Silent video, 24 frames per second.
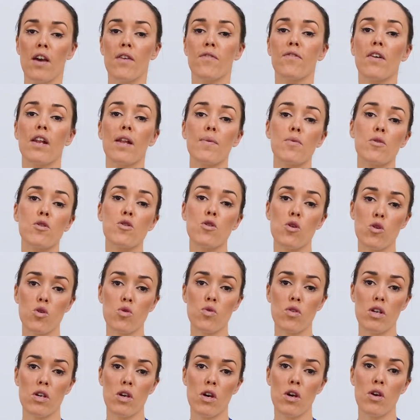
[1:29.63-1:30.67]
Philips
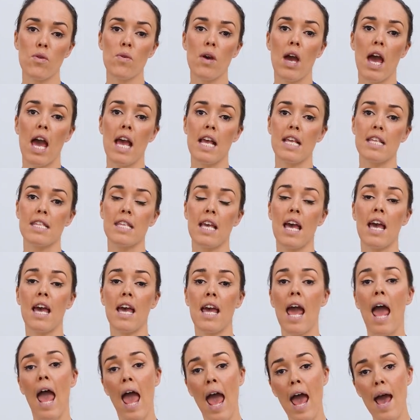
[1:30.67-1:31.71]
NutriU is an
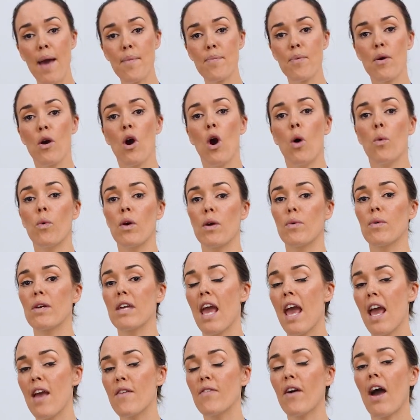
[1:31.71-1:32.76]
app where we
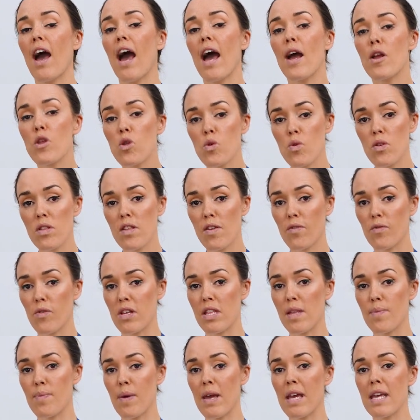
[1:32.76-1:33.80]
have hundreds of
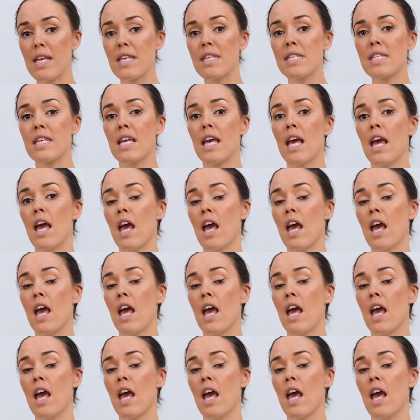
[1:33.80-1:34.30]
recipes